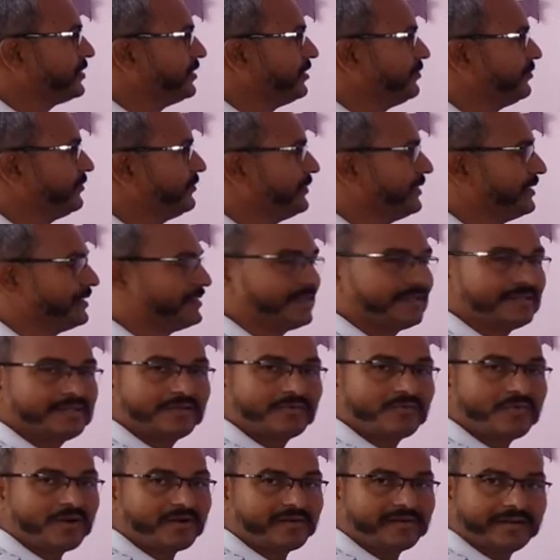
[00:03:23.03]
term, this is the
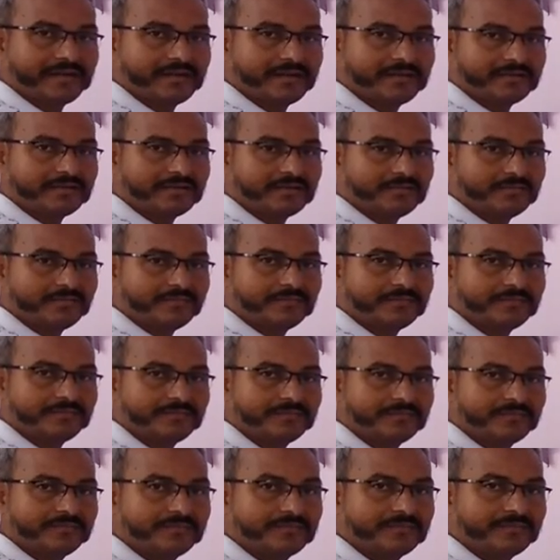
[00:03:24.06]
quadratic term.
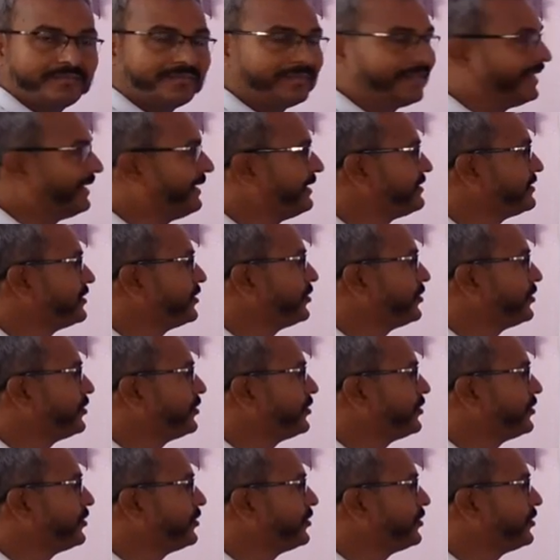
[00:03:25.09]
There is